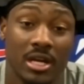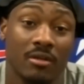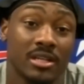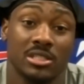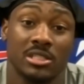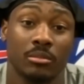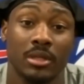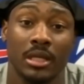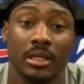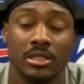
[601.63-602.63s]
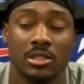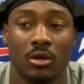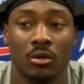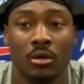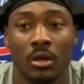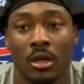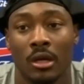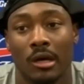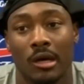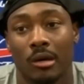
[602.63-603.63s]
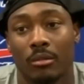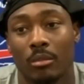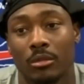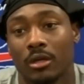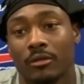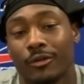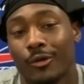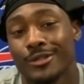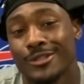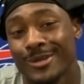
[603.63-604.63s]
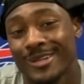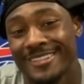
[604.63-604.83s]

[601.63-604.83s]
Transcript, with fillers: direction to me at least. So um, I'm looking forward to it.